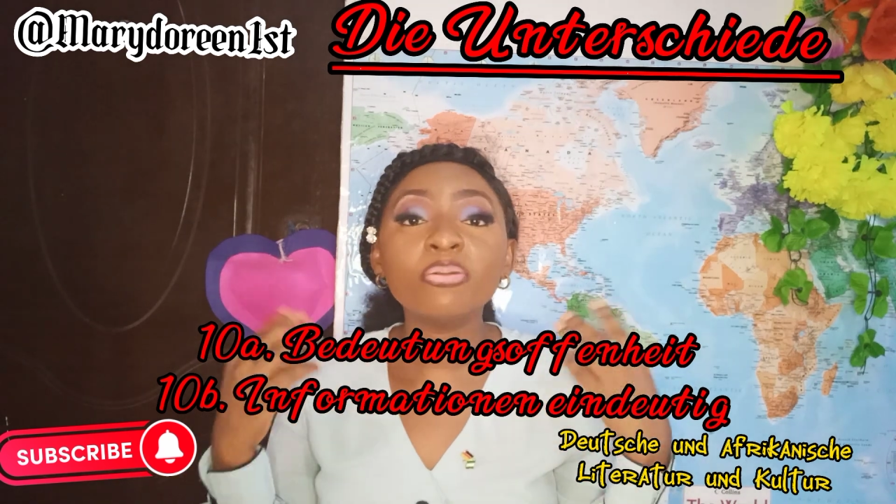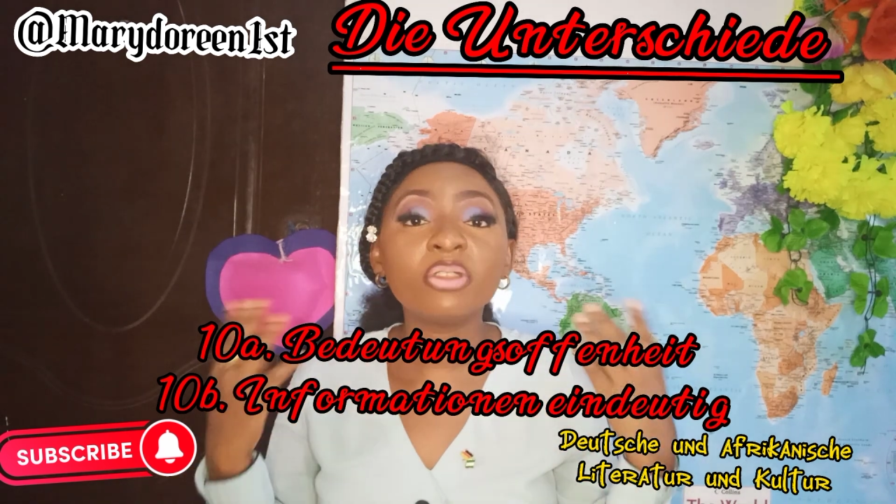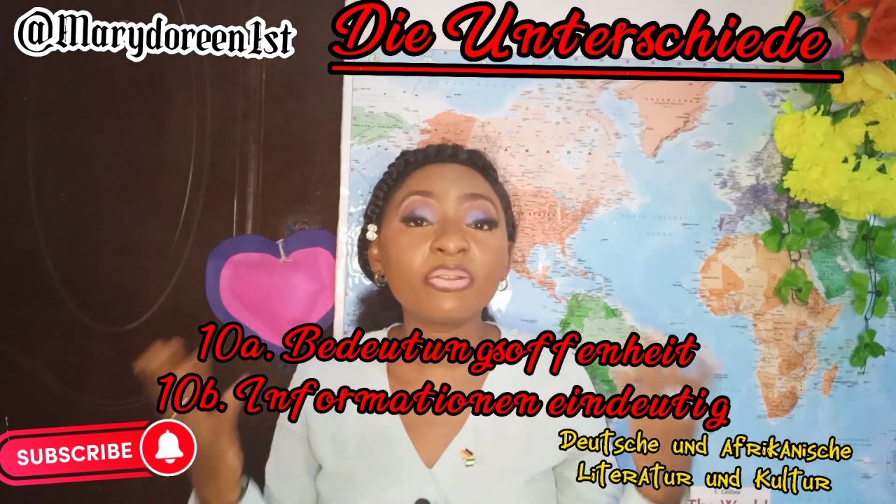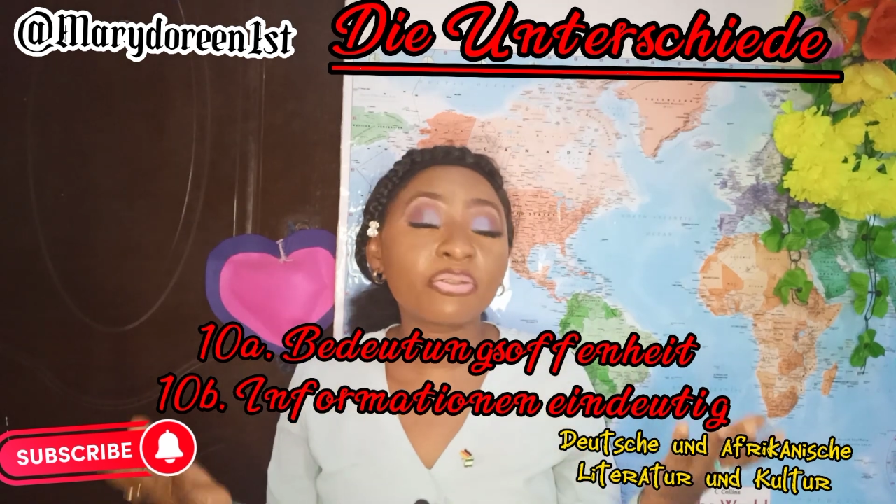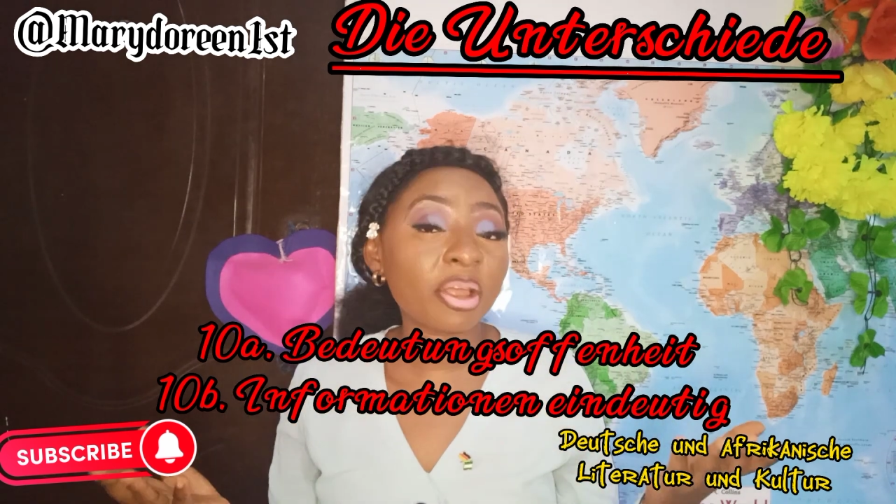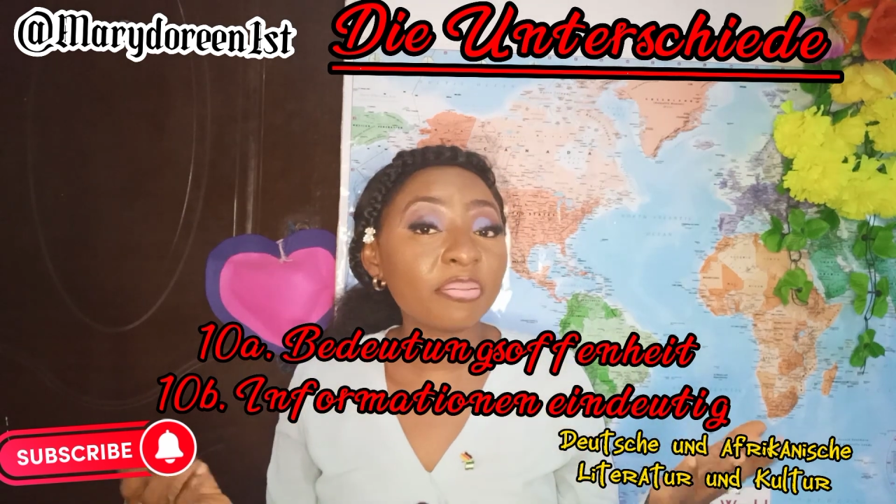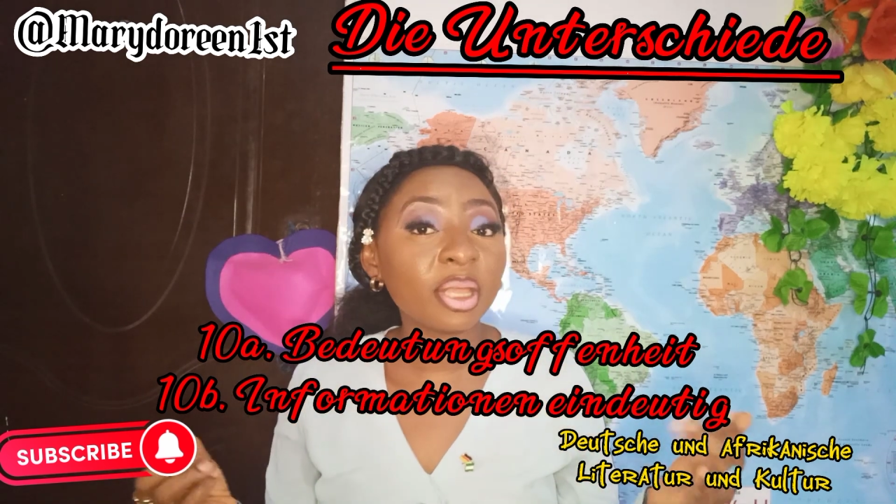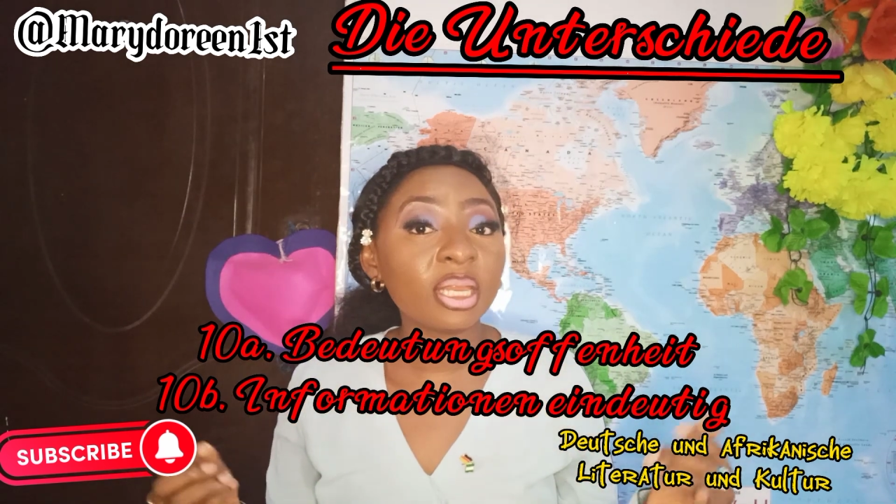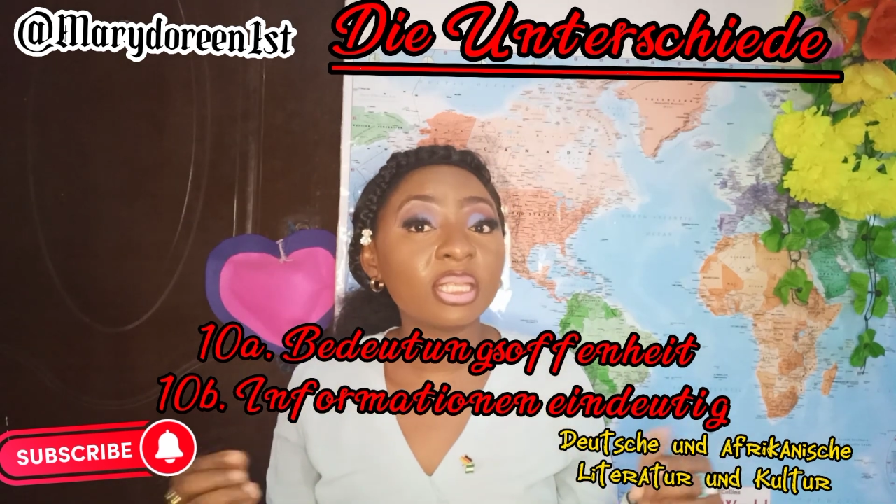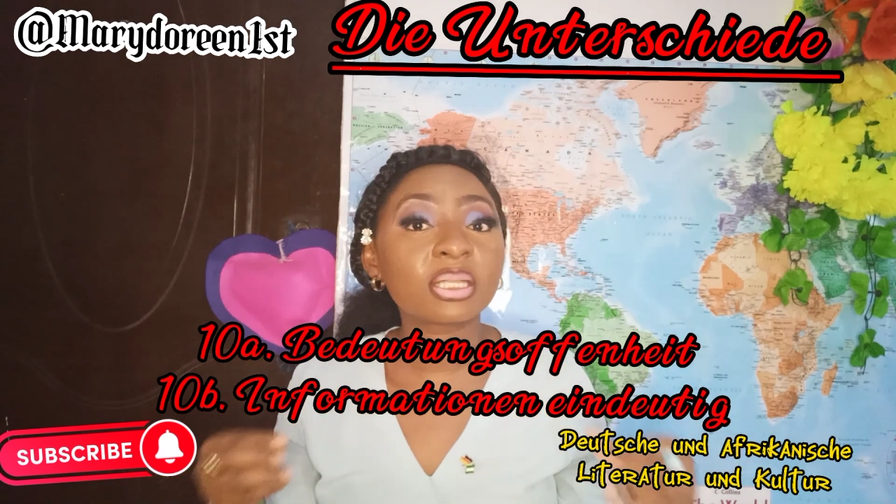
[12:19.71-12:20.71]
different
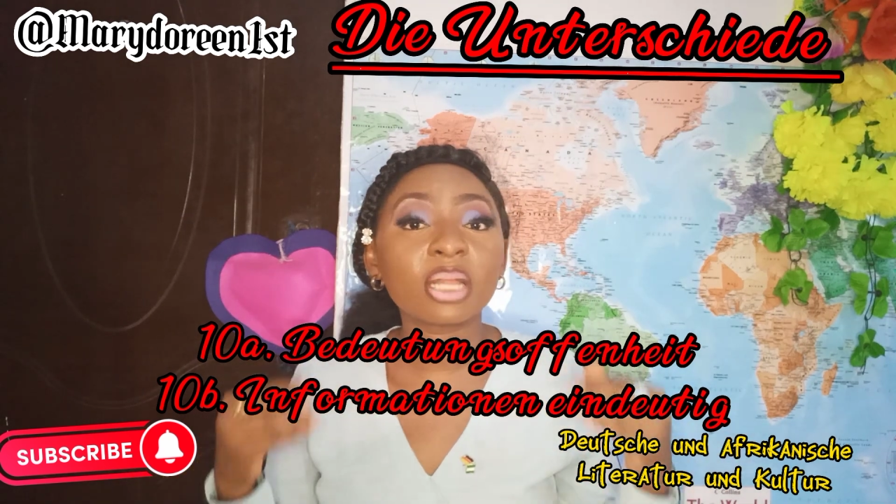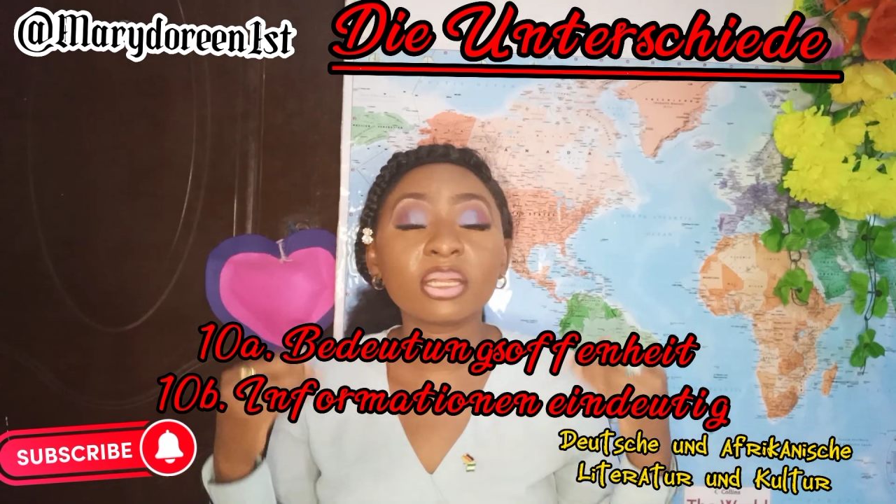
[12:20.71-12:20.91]
meanings and